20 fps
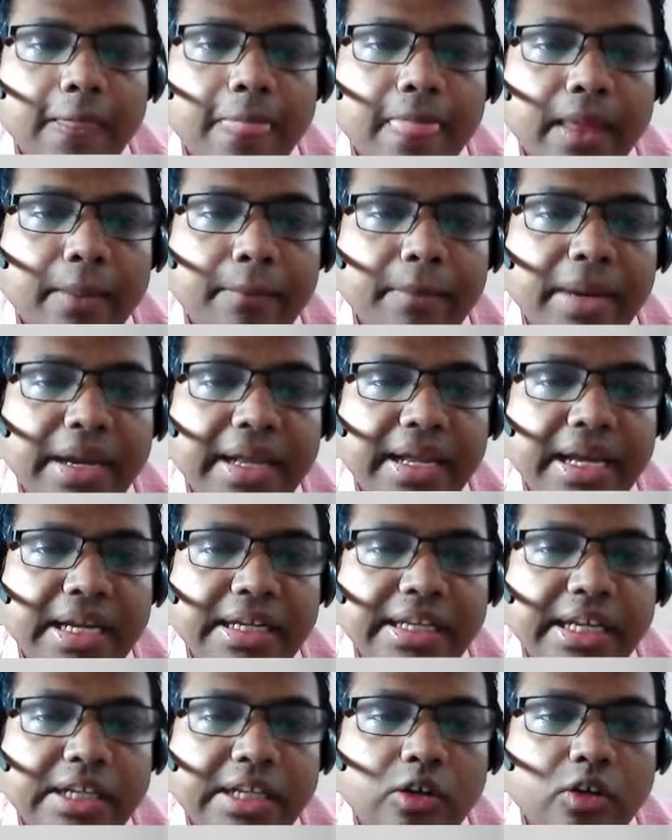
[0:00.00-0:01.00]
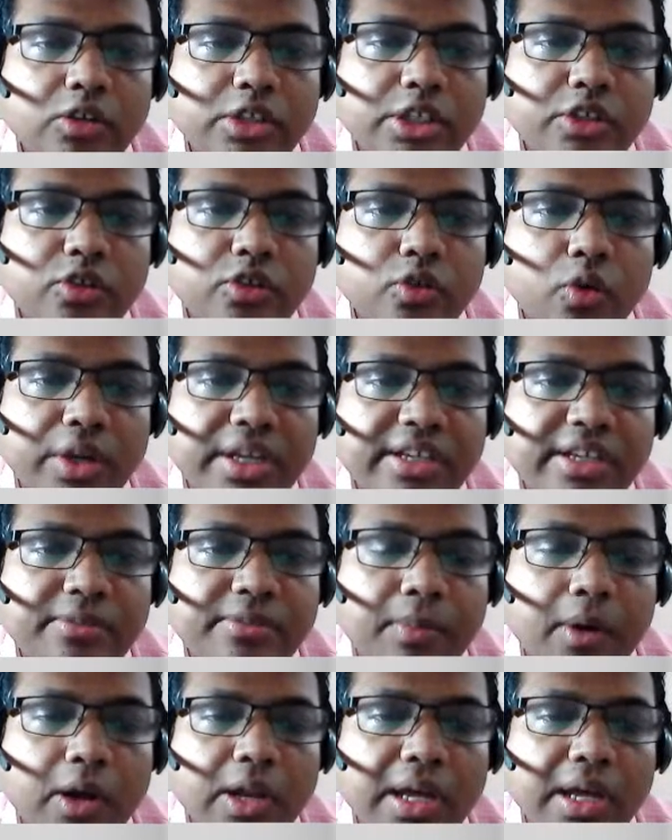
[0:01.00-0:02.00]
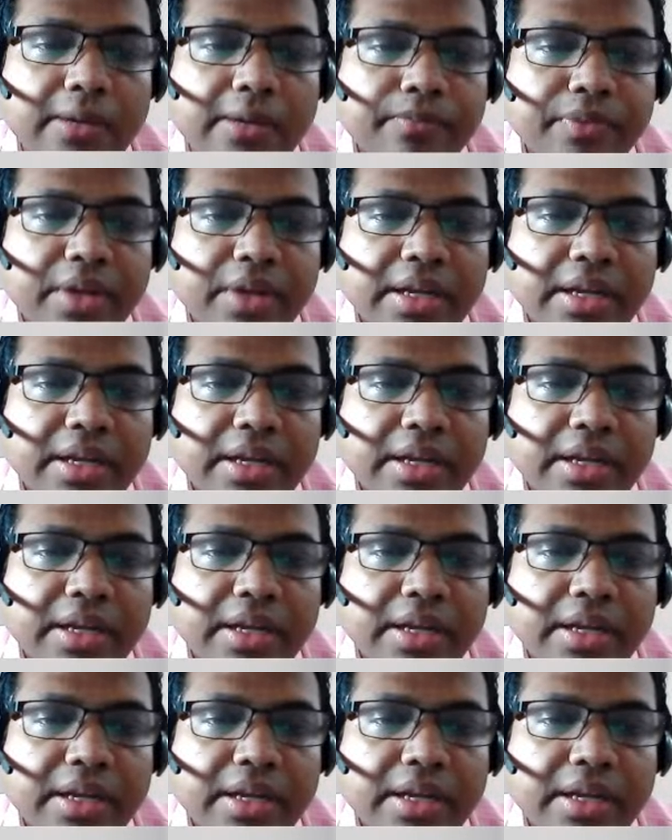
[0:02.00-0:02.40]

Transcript: Medical technology is going smaller.